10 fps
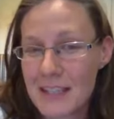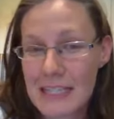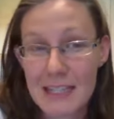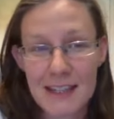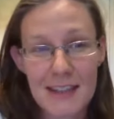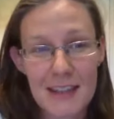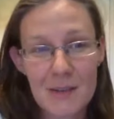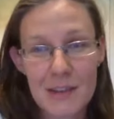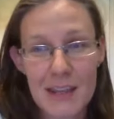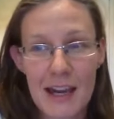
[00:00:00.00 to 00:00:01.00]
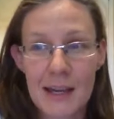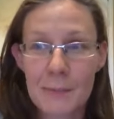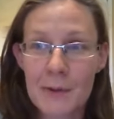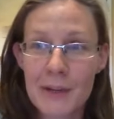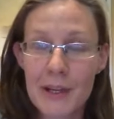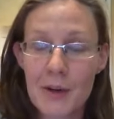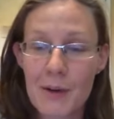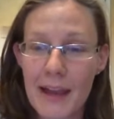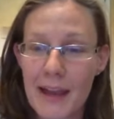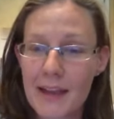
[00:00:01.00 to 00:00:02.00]
And I think with that, I'm going to go
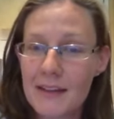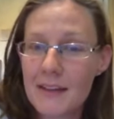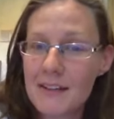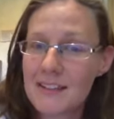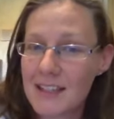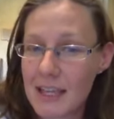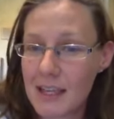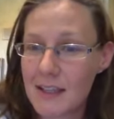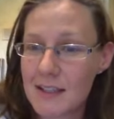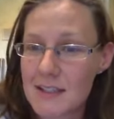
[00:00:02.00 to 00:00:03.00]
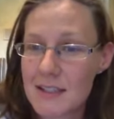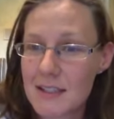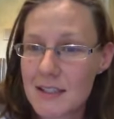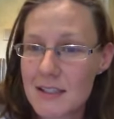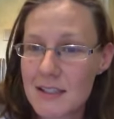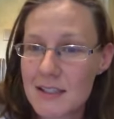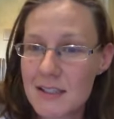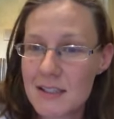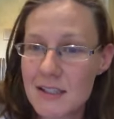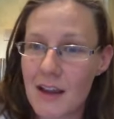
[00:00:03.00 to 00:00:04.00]
ahead and
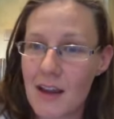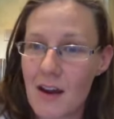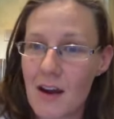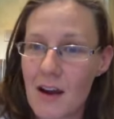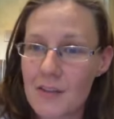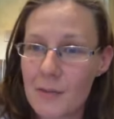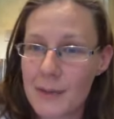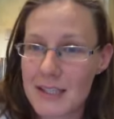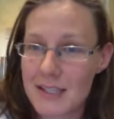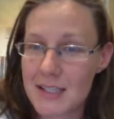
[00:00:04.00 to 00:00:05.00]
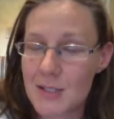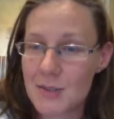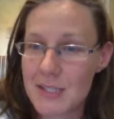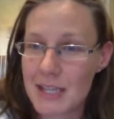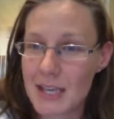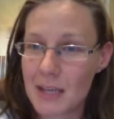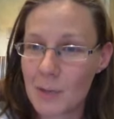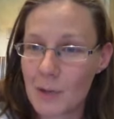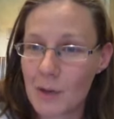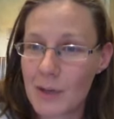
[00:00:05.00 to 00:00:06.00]
sign off because I don't see any
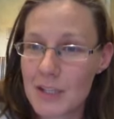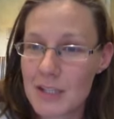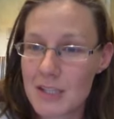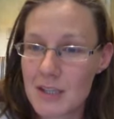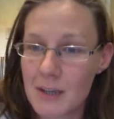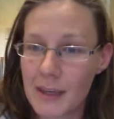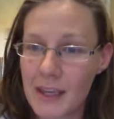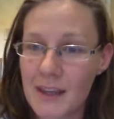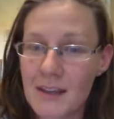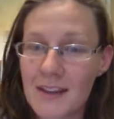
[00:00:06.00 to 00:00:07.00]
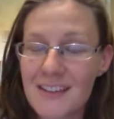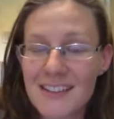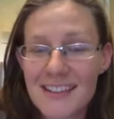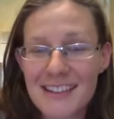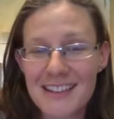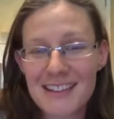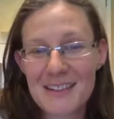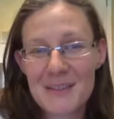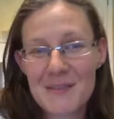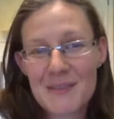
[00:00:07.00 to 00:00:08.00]
more questions coming in.
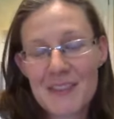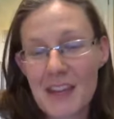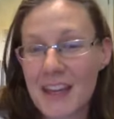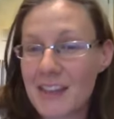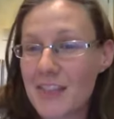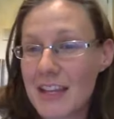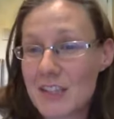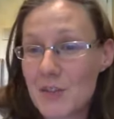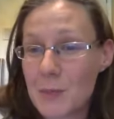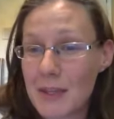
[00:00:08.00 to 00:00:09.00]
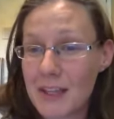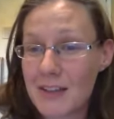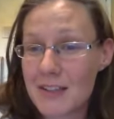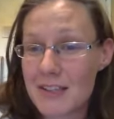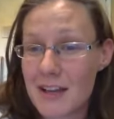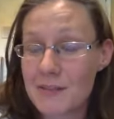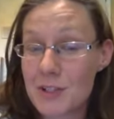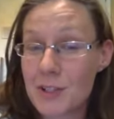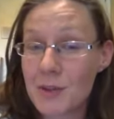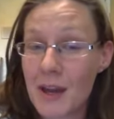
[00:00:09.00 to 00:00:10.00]
Again, thanks for being here this
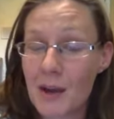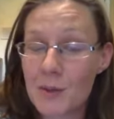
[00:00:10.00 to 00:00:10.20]
afternoon. I will